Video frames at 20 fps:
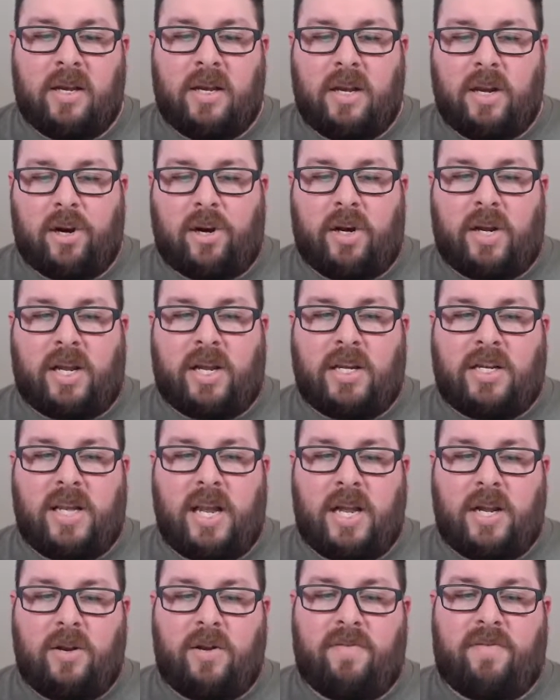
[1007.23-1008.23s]
You're going to
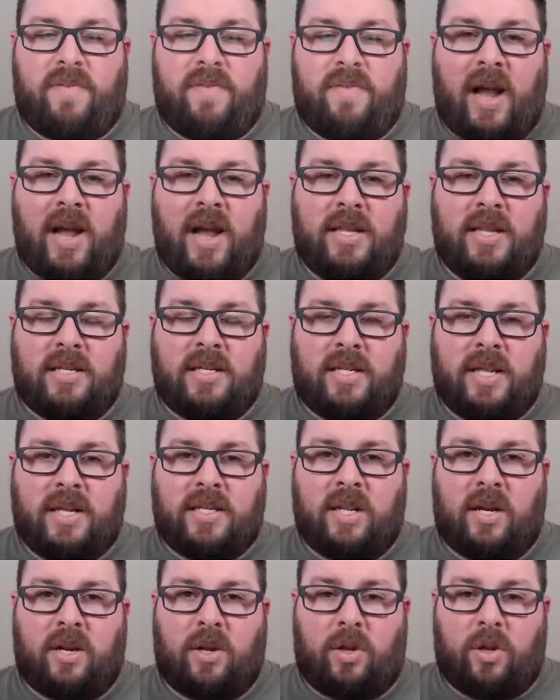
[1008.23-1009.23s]
continue to find these things
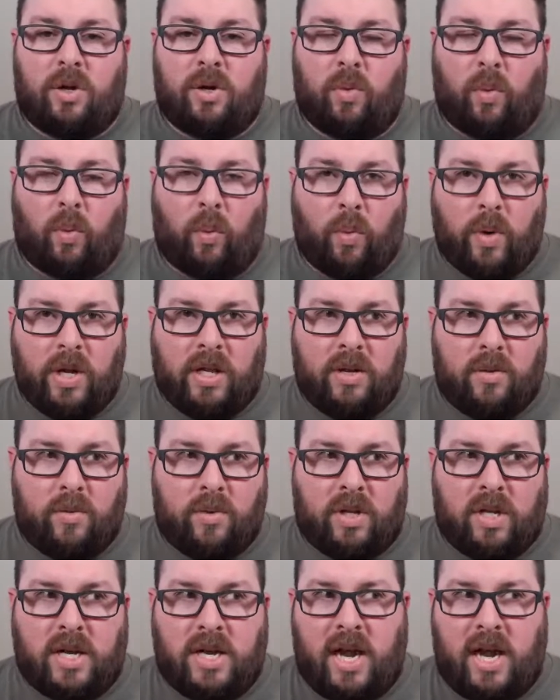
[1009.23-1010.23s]
that look really,
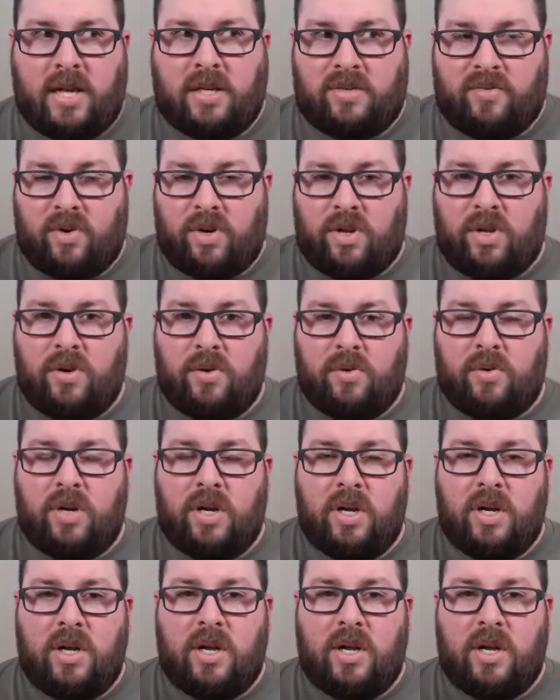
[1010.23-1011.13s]
really nice for you.